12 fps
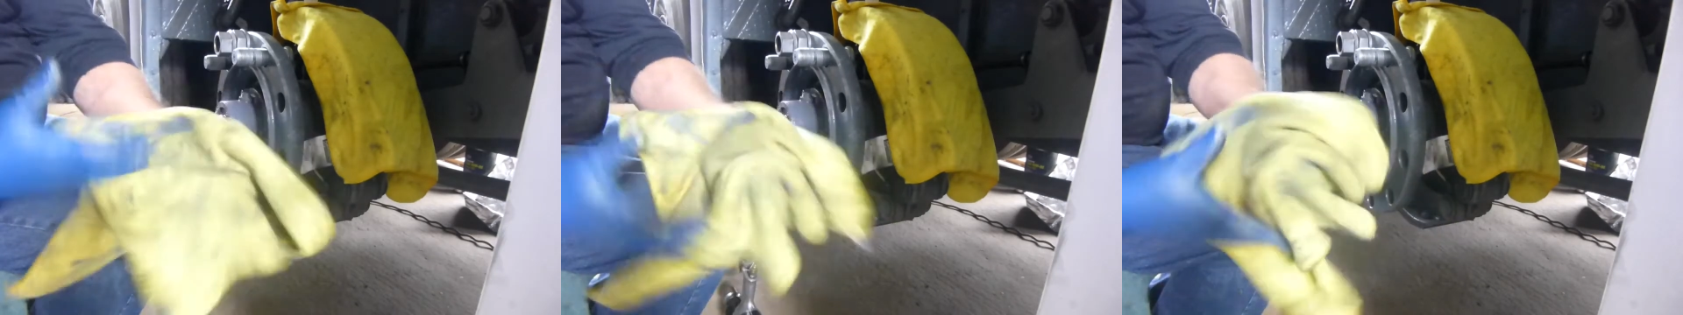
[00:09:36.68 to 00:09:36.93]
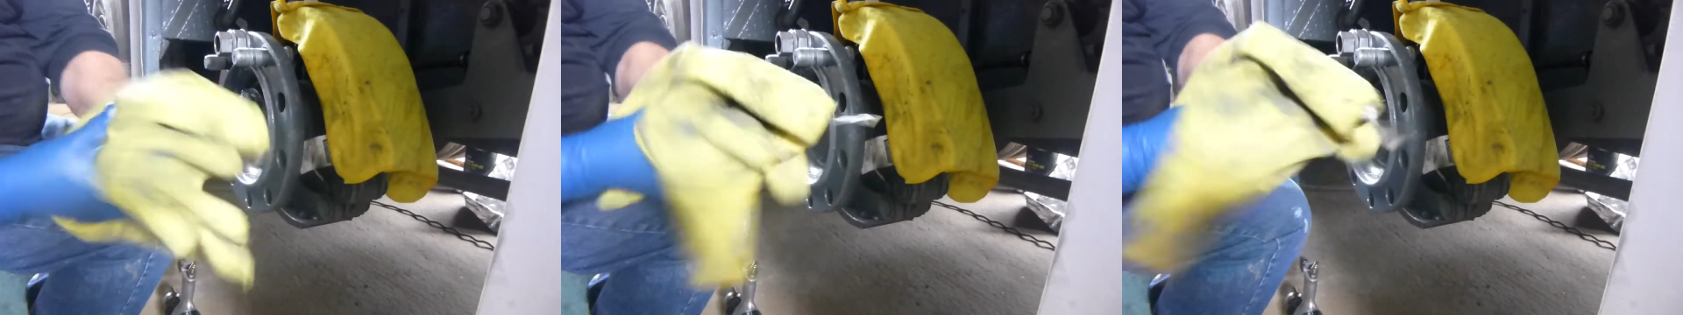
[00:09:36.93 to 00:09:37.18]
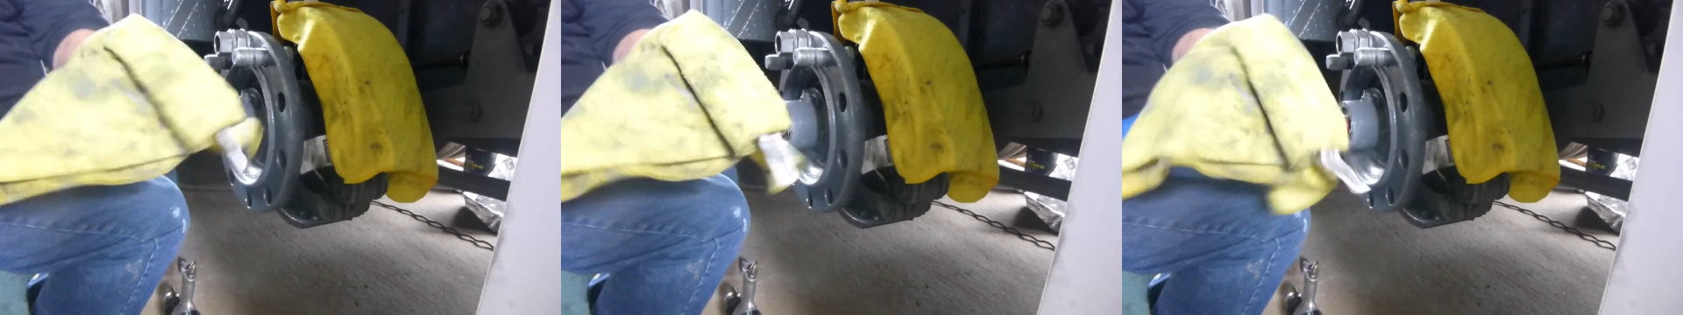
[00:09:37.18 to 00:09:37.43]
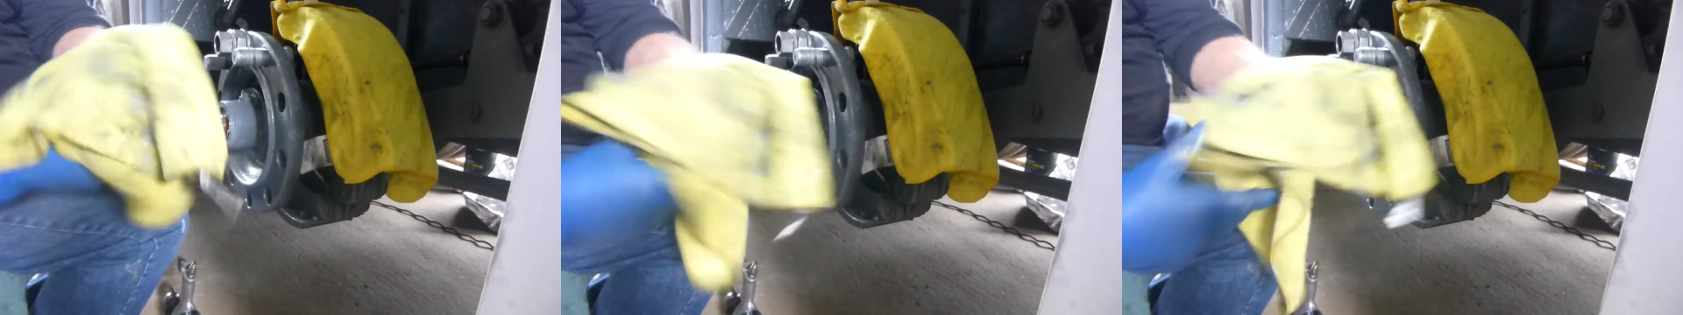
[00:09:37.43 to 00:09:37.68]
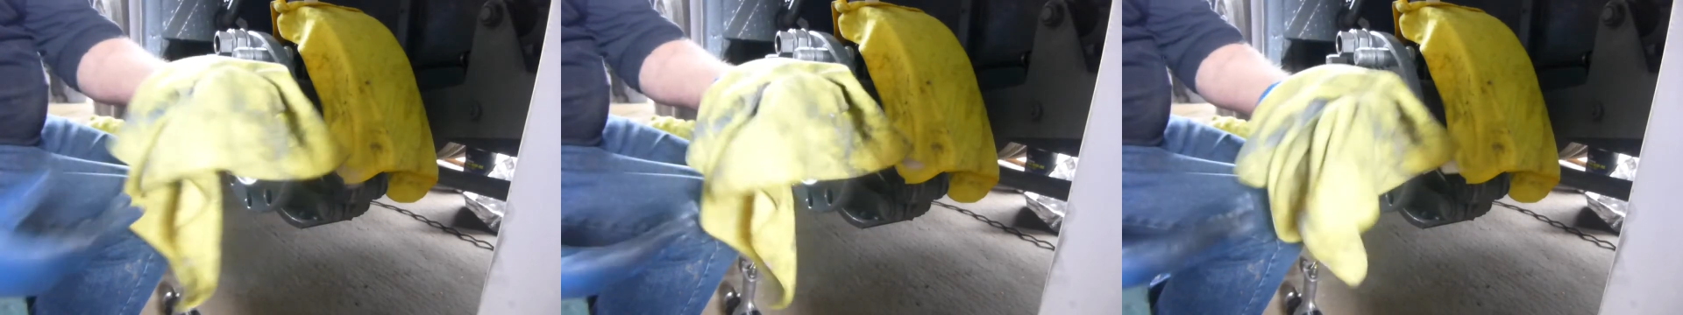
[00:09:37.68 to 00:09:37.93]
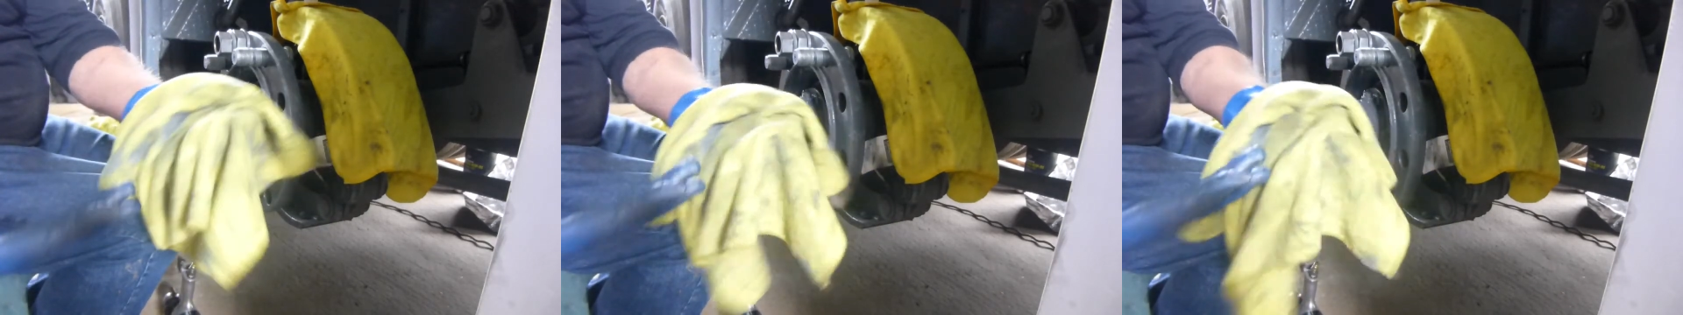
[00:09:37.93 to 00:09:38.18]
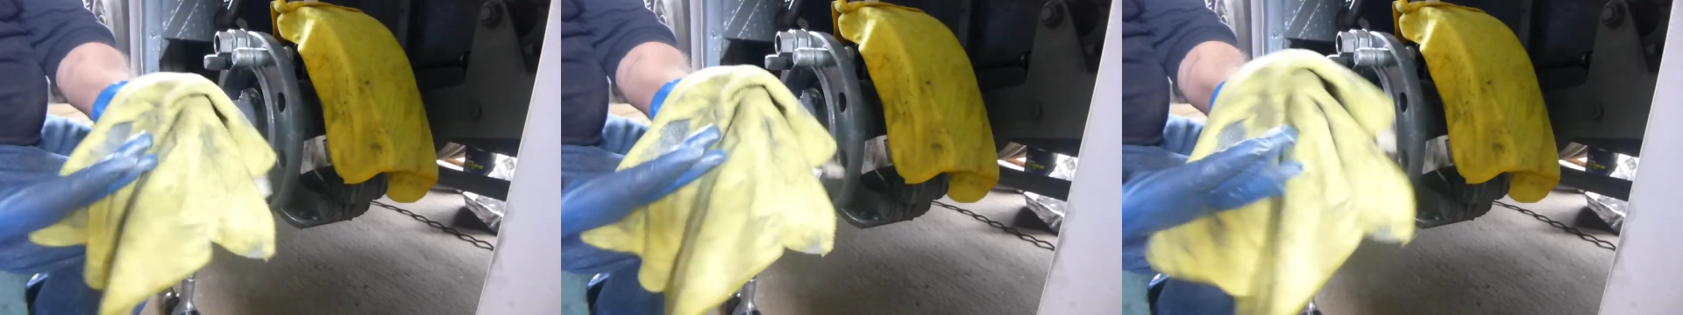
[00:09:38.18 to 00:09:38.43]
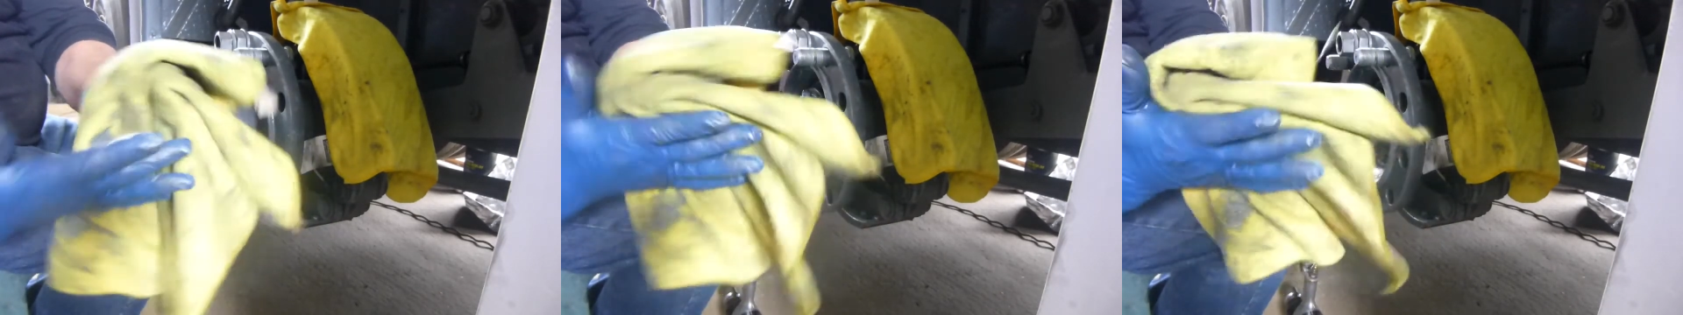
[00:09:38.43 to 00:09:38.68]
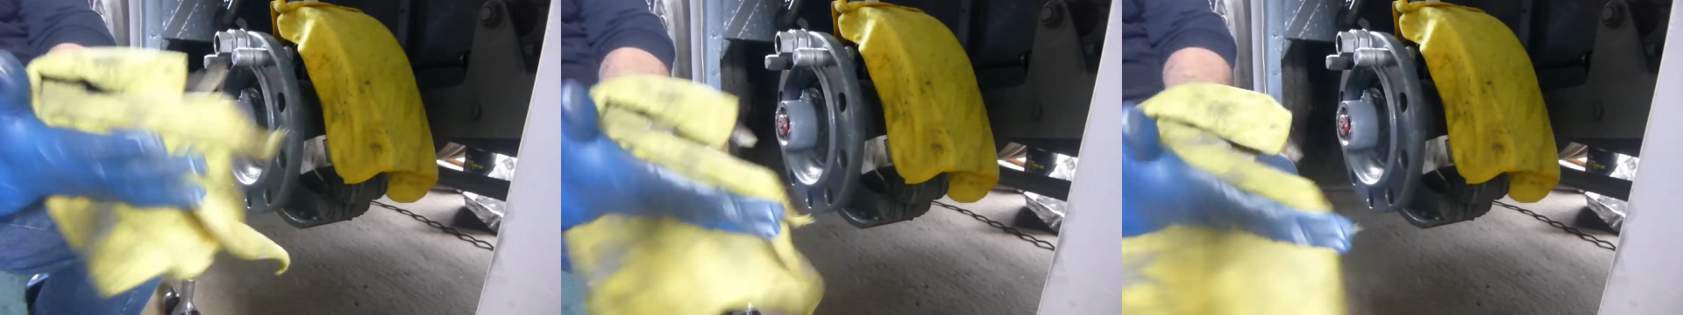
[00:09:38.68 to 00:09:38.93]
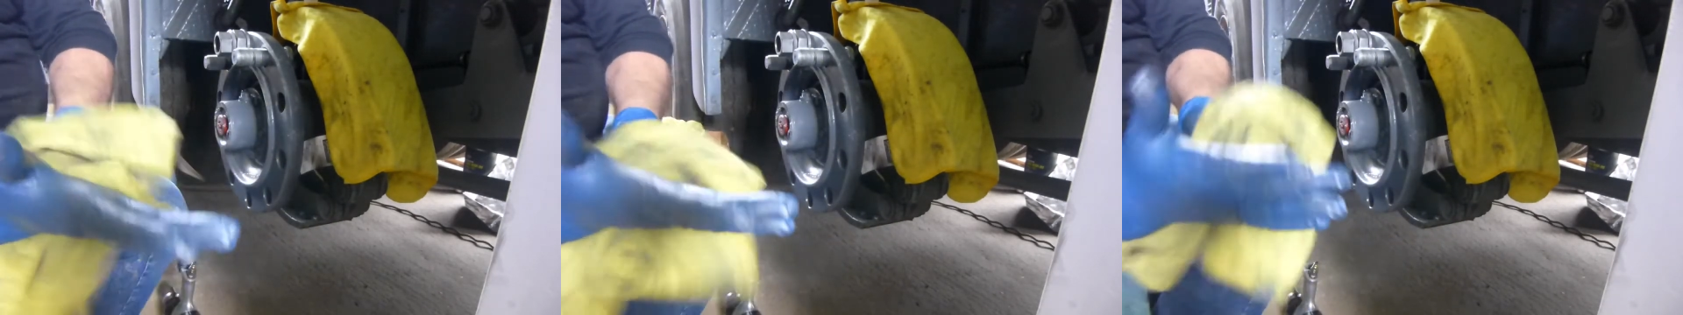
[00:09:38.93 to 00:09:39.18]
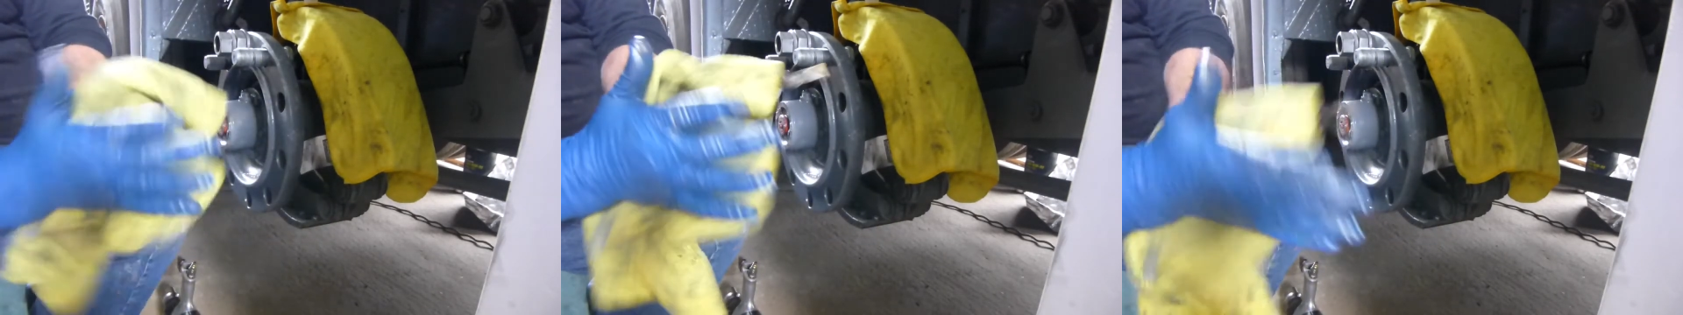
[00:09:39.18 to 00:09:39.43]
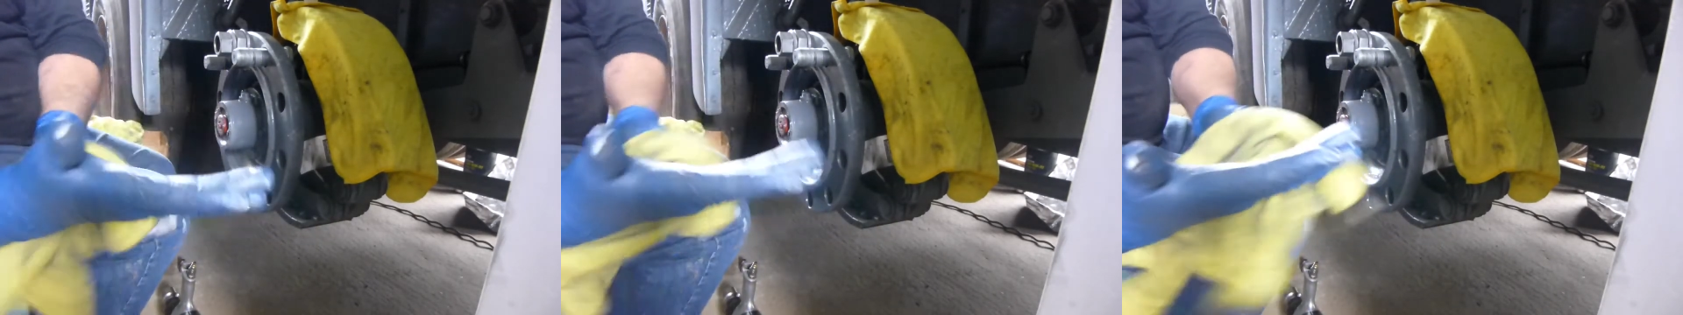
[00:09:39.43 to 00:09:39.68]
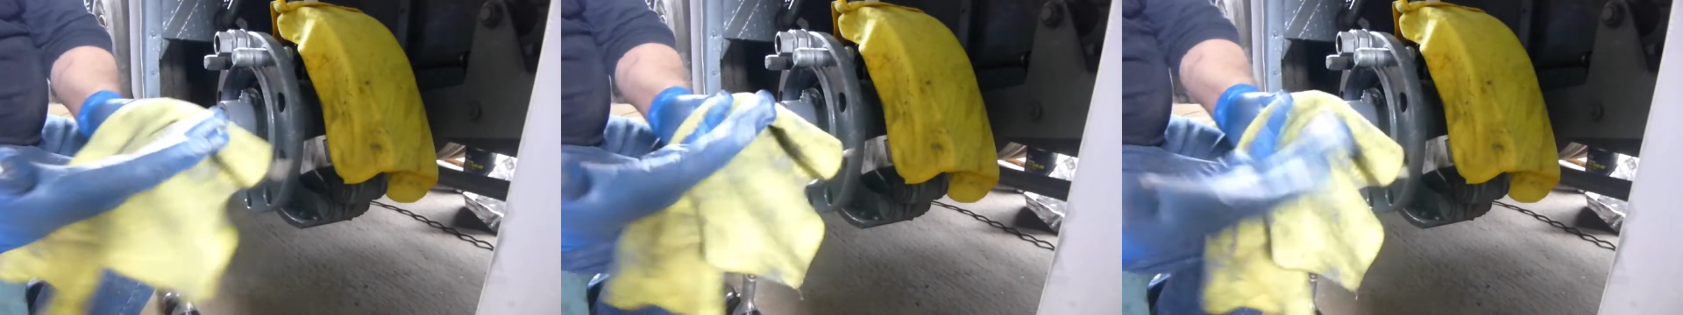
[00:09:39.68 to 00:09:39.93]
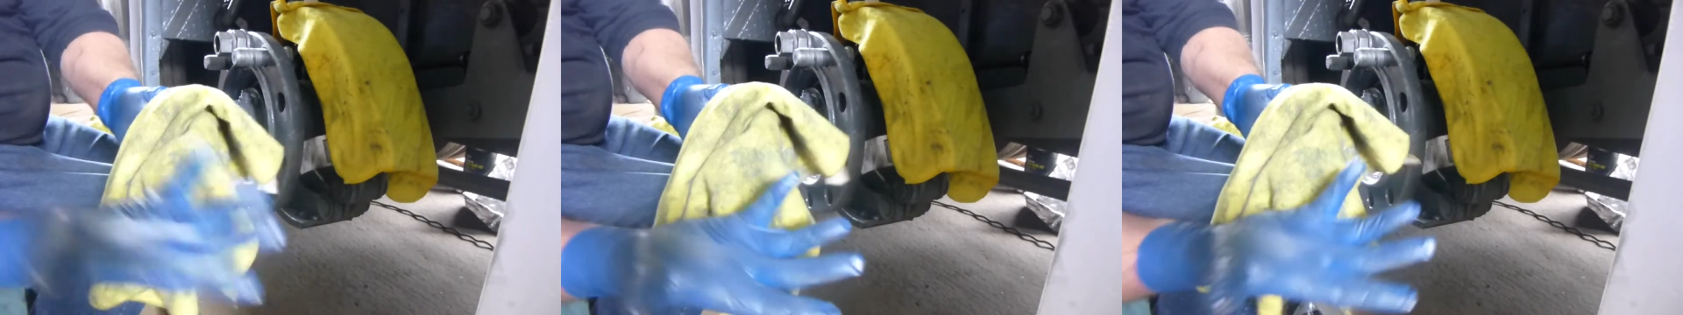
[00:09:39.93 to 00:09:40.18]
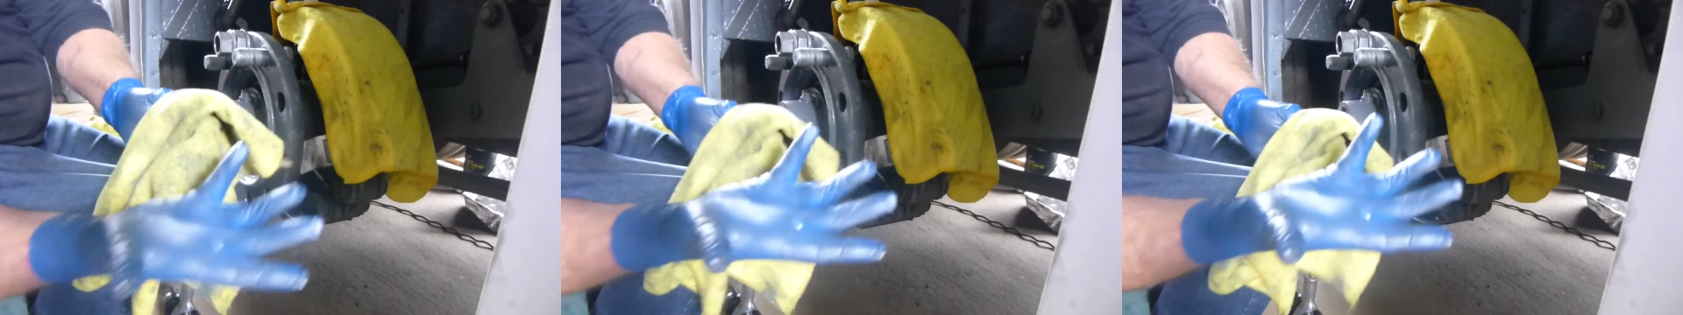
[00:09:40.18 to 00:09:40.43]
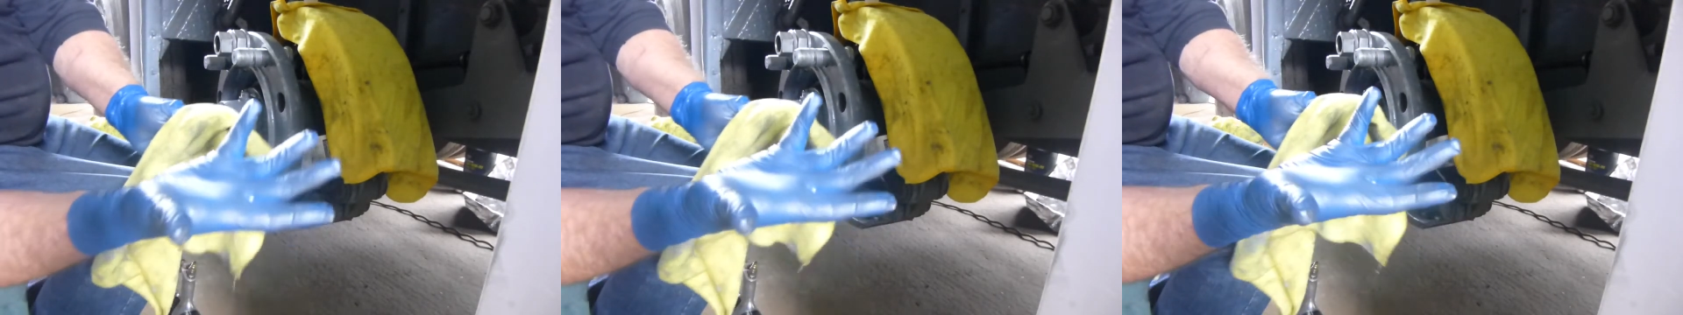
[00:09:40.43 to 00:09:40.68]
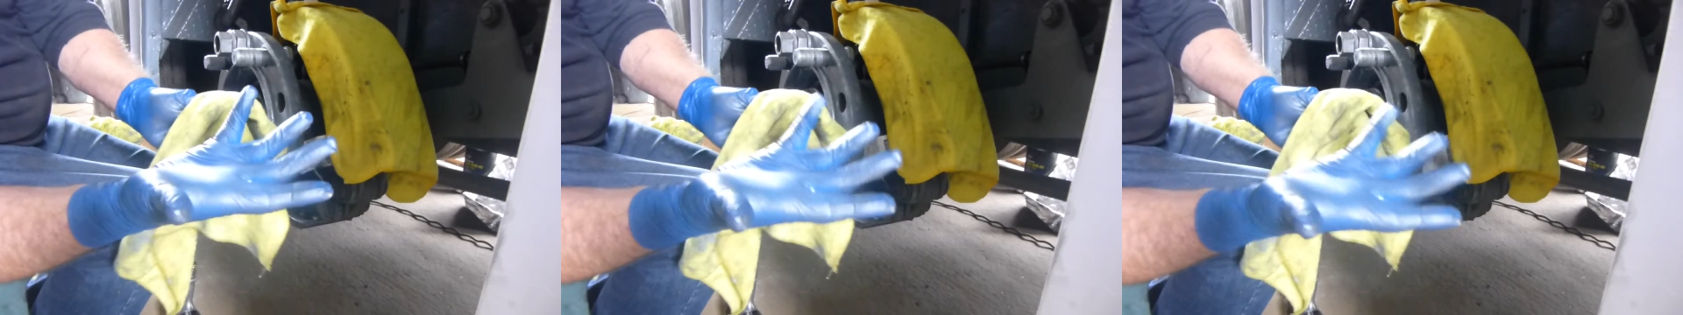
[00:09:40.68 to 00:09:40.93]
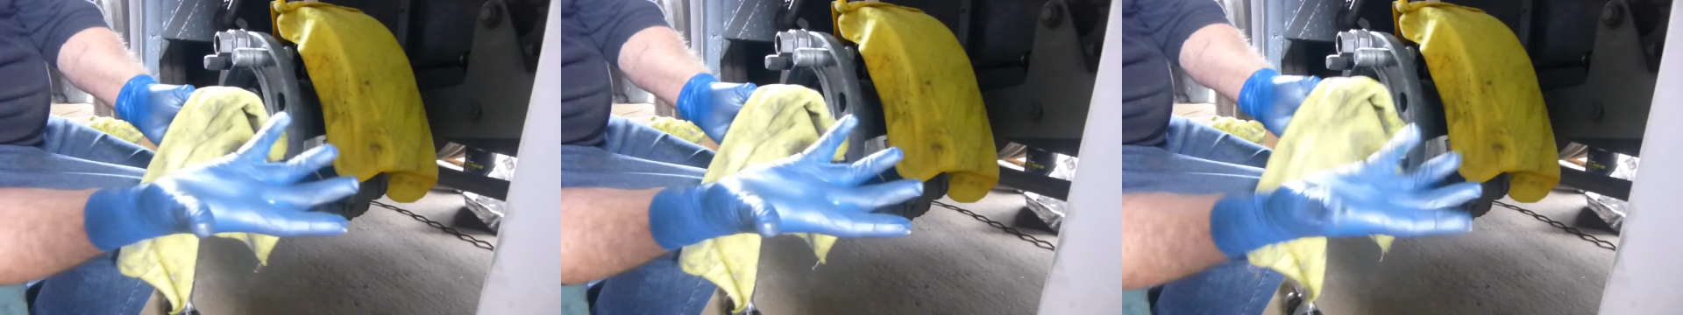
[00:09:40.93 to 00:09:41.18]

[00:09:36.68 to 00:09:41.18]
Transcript: [unreadable: no face in view]